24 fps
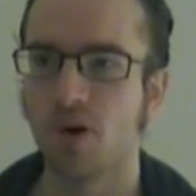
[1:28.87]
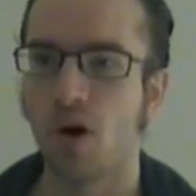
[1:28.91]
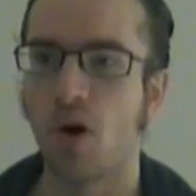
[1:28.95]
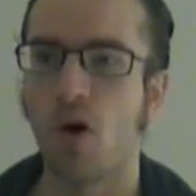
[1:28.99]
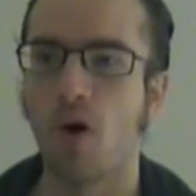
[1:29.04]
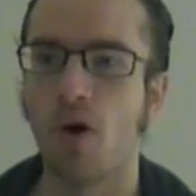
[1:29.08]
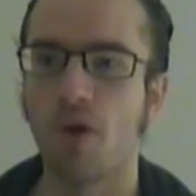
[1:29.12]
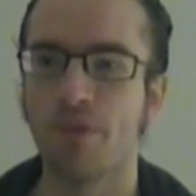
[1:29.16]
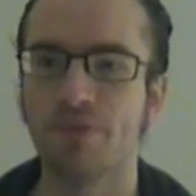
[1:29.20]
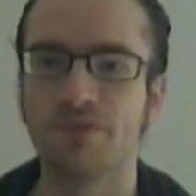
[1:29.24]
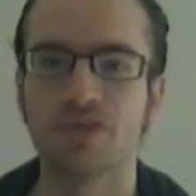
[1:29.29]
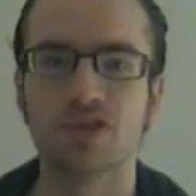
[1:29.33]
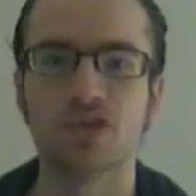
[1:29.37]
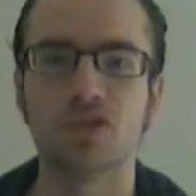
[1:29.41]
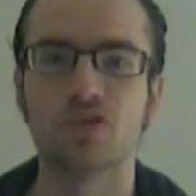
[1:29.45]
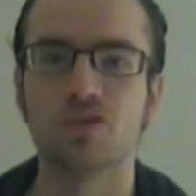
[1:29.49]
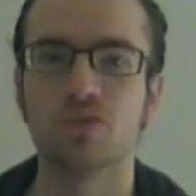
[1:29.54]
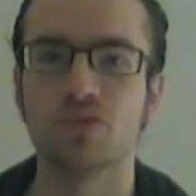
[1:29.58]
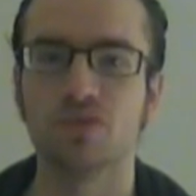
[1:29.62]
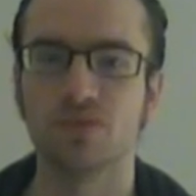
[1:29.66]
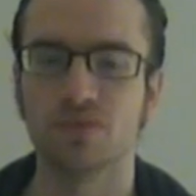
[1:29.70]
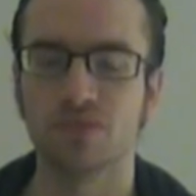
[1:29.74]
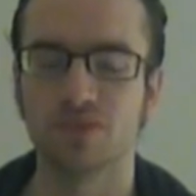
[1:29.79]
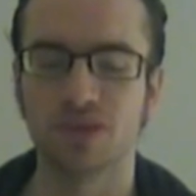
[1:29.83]
off
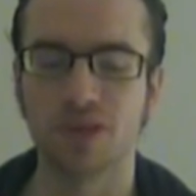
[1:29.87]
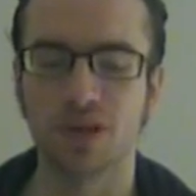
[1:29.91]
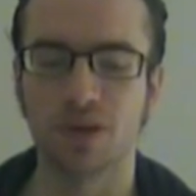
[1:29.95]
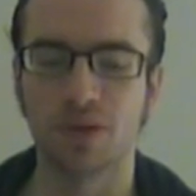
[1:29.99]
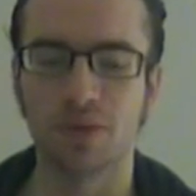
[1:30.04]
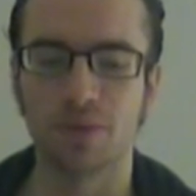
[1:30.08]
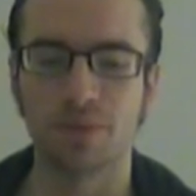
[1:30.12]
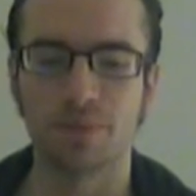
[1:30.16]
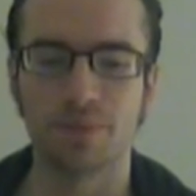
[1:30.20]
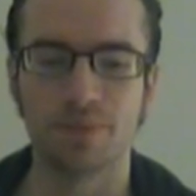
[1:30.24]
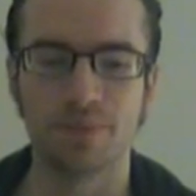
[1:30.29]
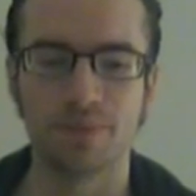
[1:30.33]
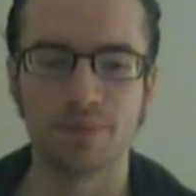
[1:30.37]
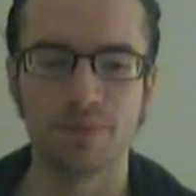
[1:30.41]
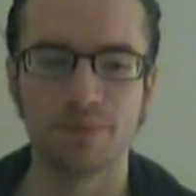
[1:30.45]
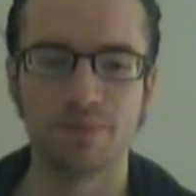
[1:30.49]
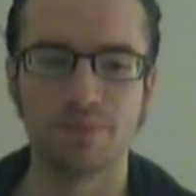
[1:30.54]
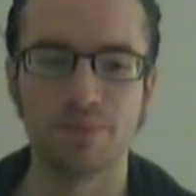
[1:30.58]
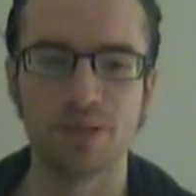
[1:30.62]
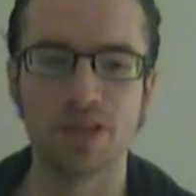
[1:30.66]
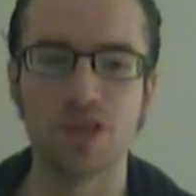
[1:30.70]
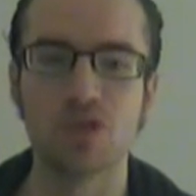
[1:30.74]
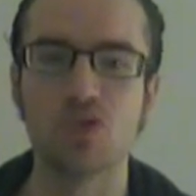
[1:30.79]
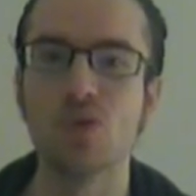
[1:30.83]
school, you know,
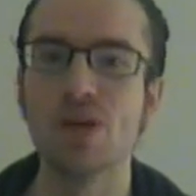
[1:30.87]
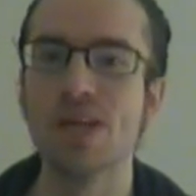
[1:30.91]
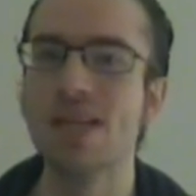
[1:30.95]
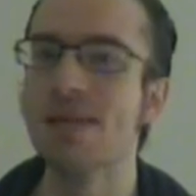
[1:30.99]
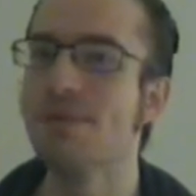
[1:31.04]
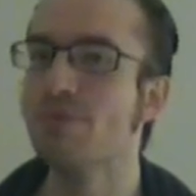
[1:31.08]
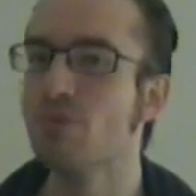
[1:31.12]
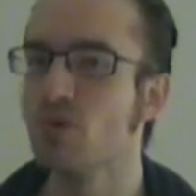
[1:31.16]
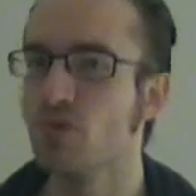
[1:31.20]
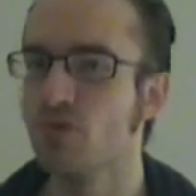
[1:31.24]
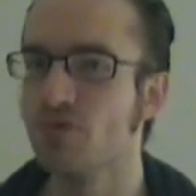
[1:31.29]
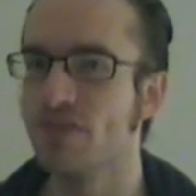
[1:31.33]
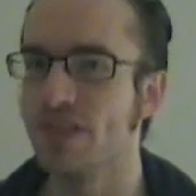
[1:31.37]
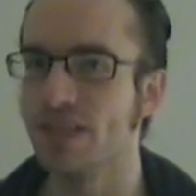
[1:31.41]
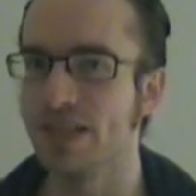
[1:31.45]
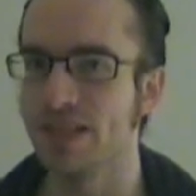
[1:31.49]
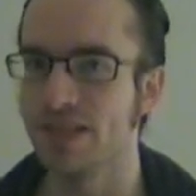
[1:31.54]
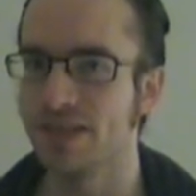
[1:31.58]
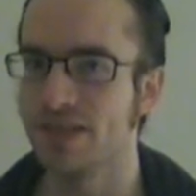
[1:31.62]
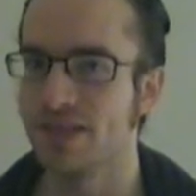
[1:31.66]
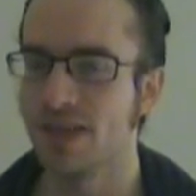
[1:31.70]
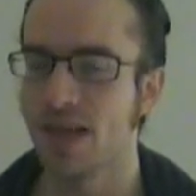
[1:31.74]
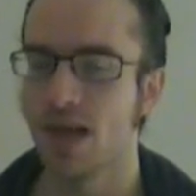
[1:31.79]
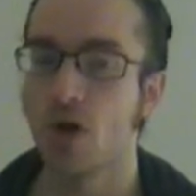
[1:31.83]
between
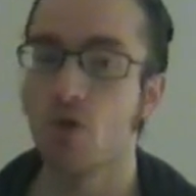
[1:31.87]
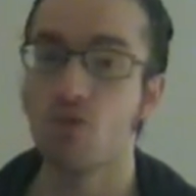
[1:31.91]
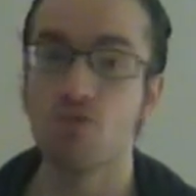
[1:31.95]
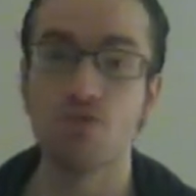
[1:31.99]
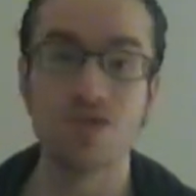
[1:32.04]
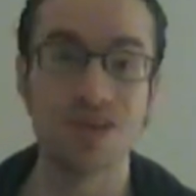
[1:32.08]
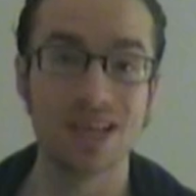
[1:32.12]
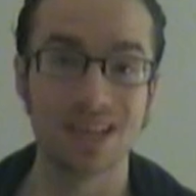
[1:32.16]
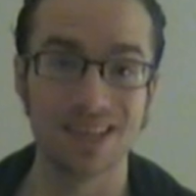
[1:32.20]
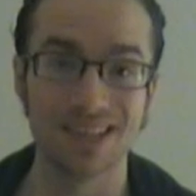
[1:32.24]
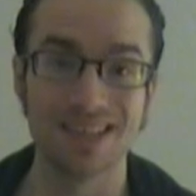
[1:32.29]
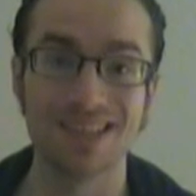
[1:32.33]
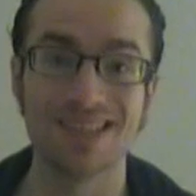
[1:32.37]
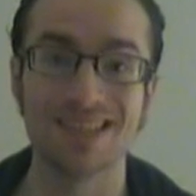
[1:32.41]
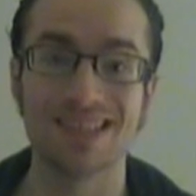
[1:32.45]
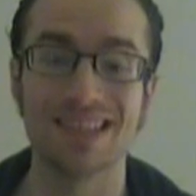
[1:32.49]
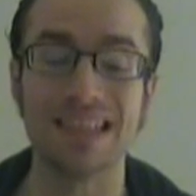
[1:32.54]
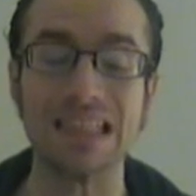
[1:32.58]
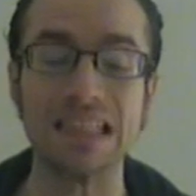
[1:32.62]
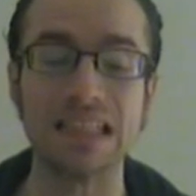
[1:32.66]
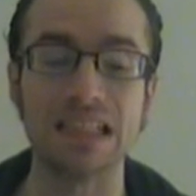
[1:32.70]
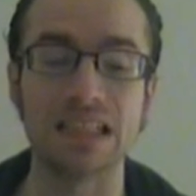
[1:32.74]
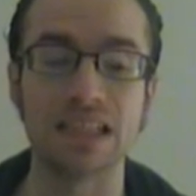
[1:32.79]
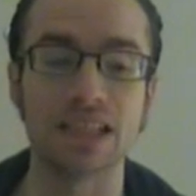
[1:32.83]
movies,
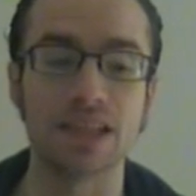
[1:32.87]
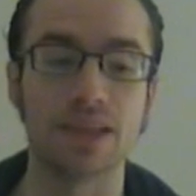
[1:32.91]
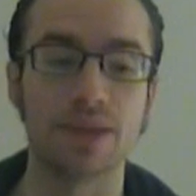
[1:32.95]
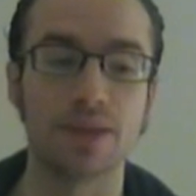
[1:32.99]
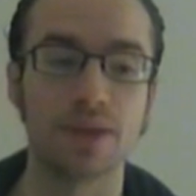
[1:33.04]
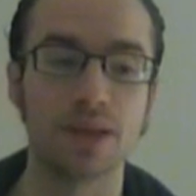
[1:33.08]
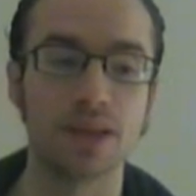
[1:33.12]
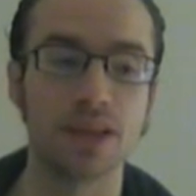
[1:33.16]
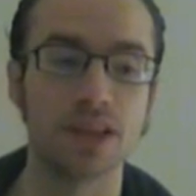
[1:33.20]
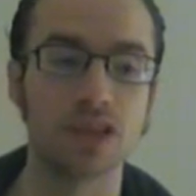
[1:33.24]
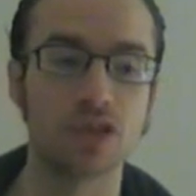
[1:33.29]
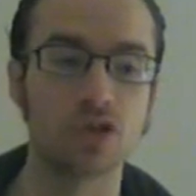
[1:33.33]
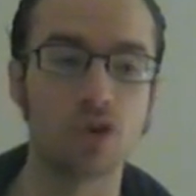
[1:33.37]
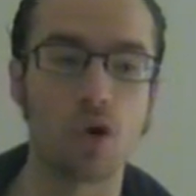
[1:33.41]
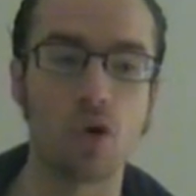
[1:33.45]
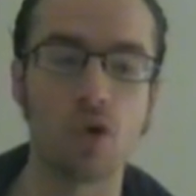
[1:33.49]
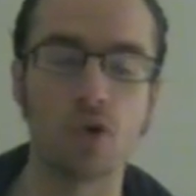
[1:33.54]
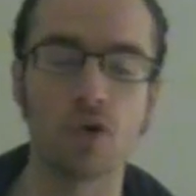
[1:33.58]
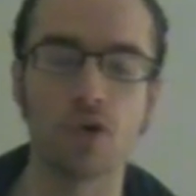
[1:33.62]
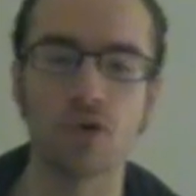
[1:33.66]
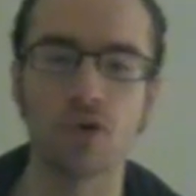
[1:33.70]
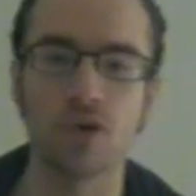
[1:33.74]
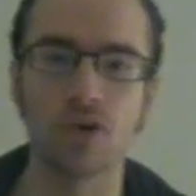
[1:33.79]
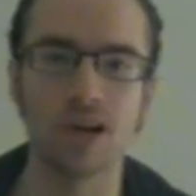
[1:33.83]
realistically, the
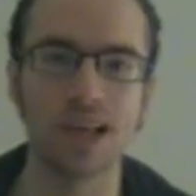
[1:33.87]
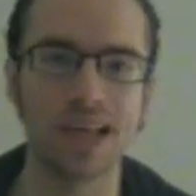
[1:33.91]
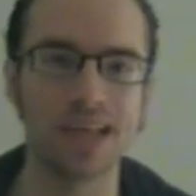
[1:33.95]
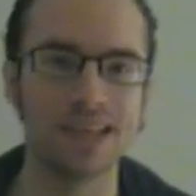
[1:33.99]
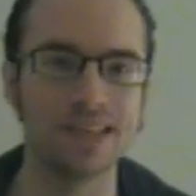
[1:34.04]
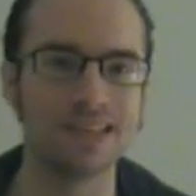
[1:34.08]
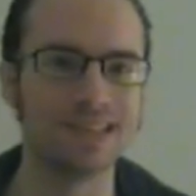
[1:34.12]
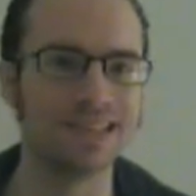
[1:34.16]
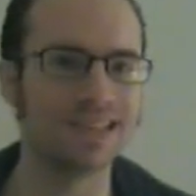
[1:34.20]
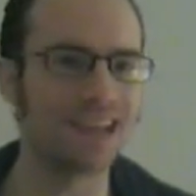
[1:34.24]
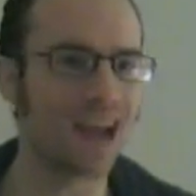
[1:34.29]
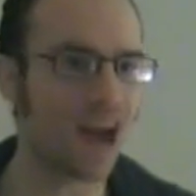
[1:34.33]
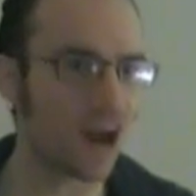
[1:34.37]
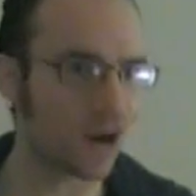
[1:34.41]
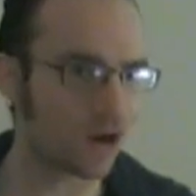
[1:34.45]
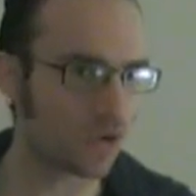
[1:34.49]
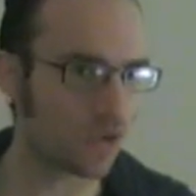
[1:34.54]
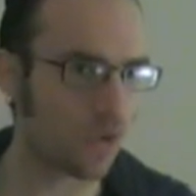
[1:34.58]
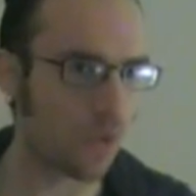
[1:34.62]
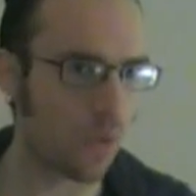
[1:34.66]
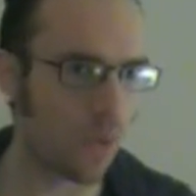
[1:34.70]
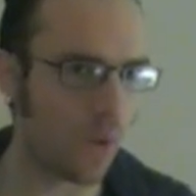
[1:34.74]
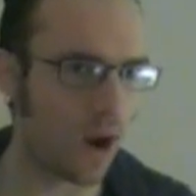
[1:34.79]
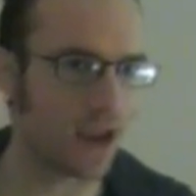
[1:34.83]
daughter is not
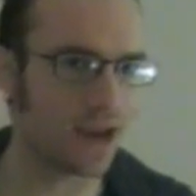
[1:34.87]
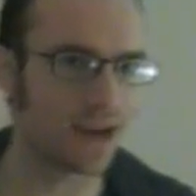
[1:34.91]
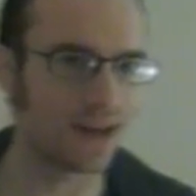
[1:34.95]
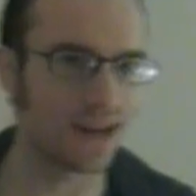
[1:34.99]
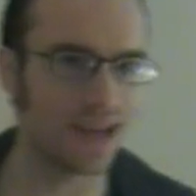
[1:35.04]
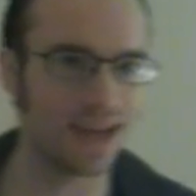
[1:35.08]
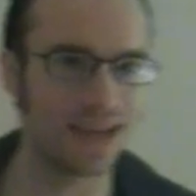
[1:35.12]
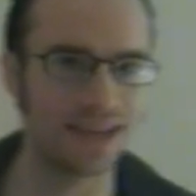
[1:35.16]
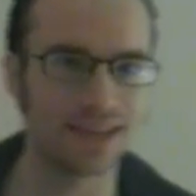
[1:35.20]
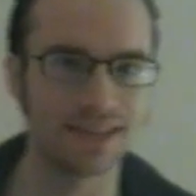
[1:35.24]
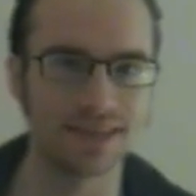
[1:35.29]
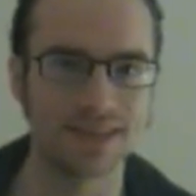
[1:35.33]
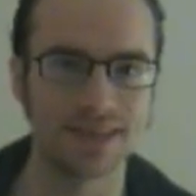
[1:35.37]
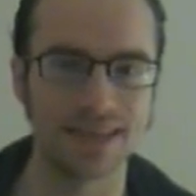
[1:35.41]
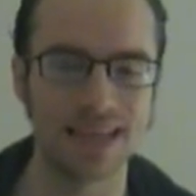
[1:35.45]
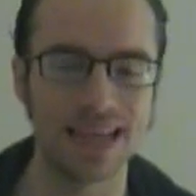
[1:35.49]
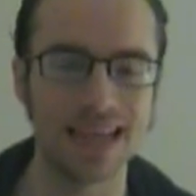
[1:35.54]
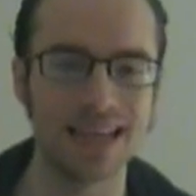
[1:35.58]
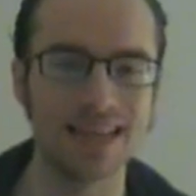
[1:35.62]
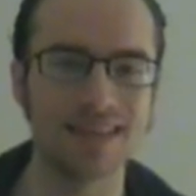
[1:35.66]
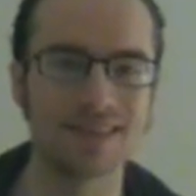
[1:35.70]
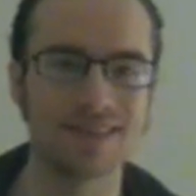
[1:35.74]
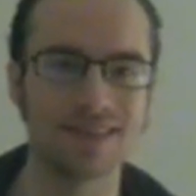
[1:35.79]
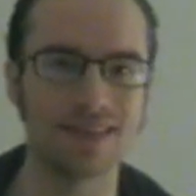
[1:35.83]
quite as
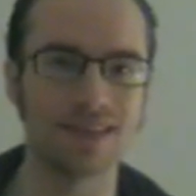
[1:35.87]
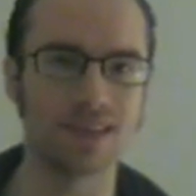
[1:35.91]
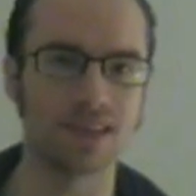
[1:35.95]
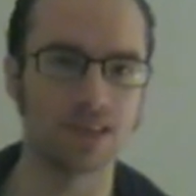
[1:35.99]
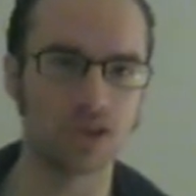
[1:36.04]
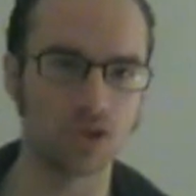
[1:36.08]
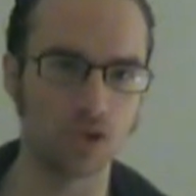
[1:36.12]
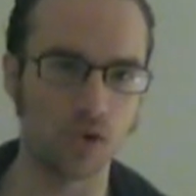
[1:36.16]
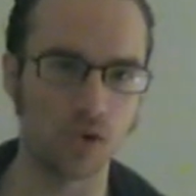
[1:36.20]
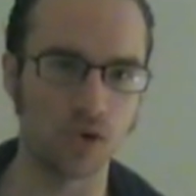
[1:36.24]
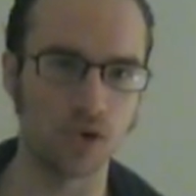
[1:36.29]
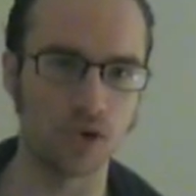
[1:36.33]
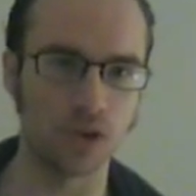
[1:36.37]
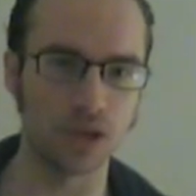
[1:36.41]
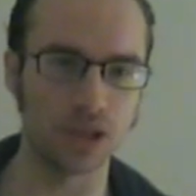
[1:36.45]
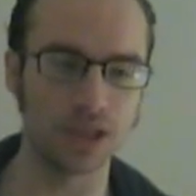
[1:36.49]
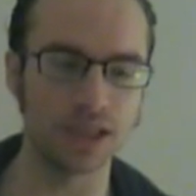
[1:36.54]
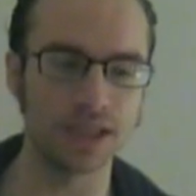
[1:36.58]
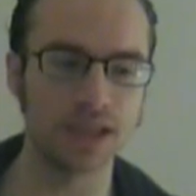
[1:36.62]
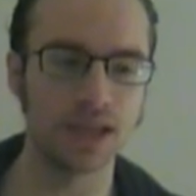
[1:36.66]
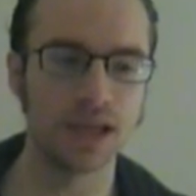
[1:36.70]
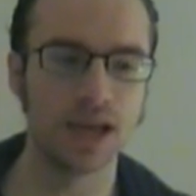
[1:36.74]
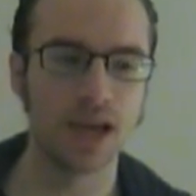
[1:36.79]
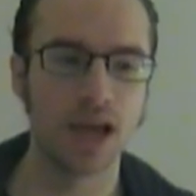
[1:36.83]
innocent and
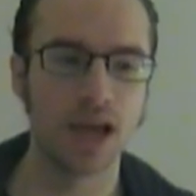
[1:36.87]
girly,